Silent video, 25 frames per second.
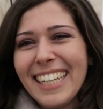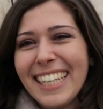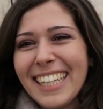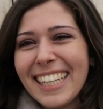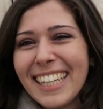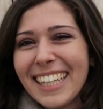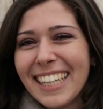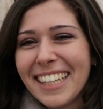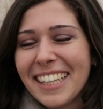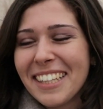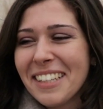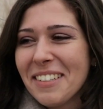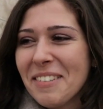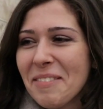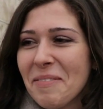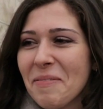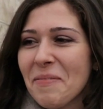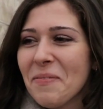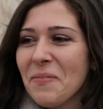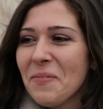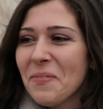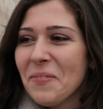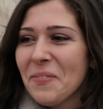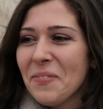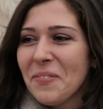Hi! What's
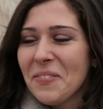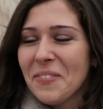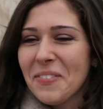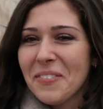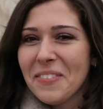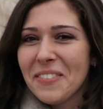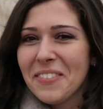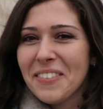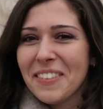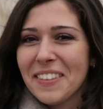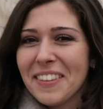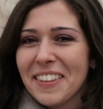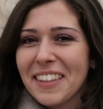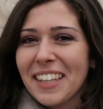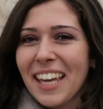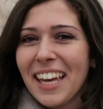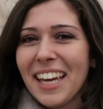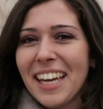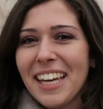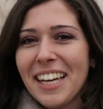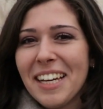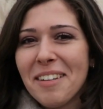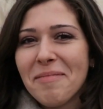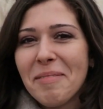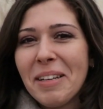your name?
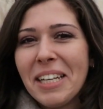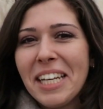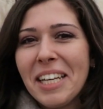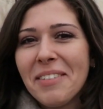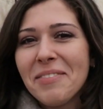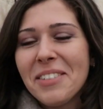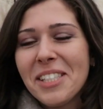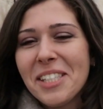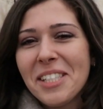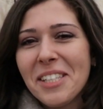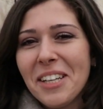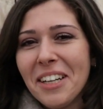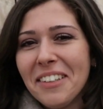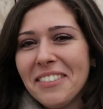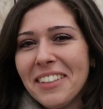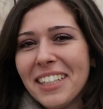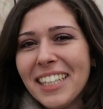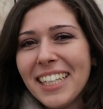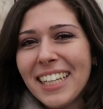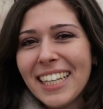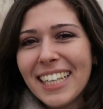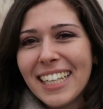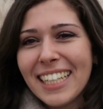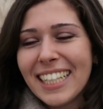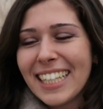Uh, my name is
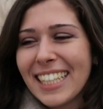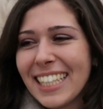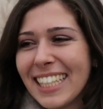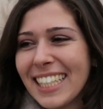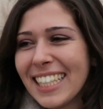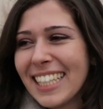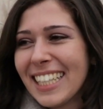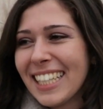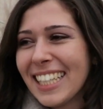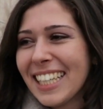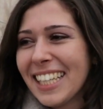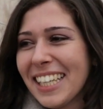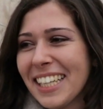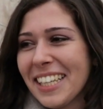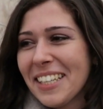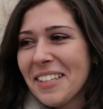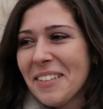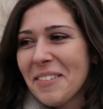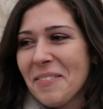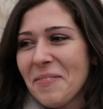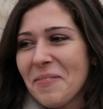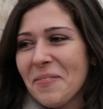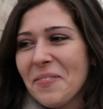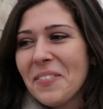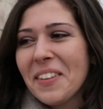Jovana.
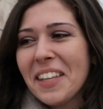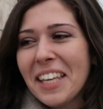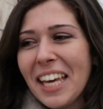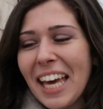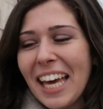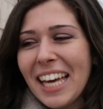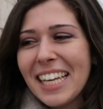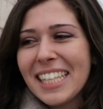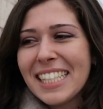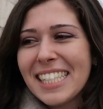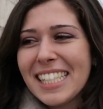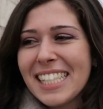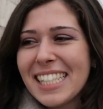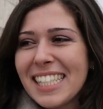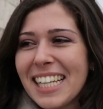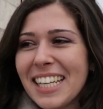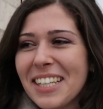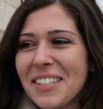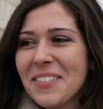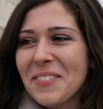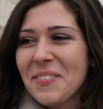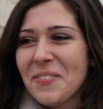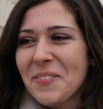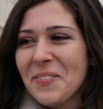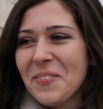Jovana! Yes! Such
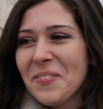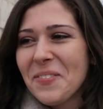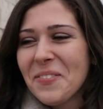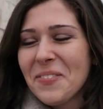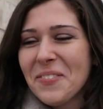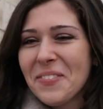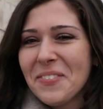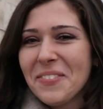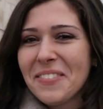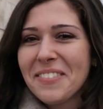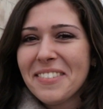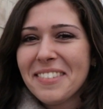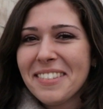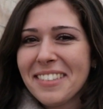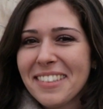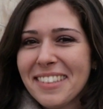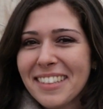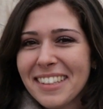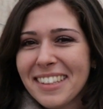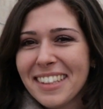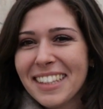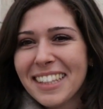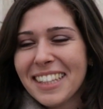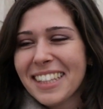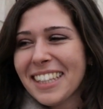a beautiful
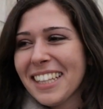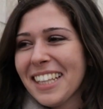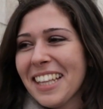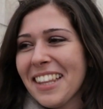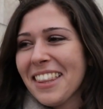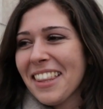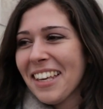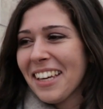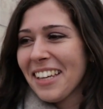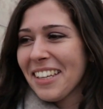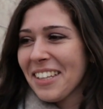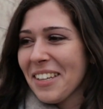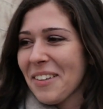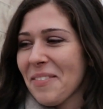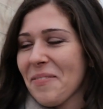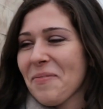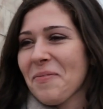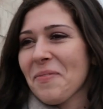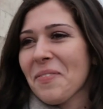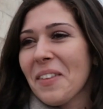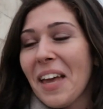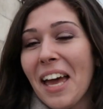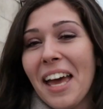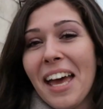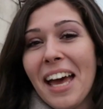name! Where are Thank you from, you.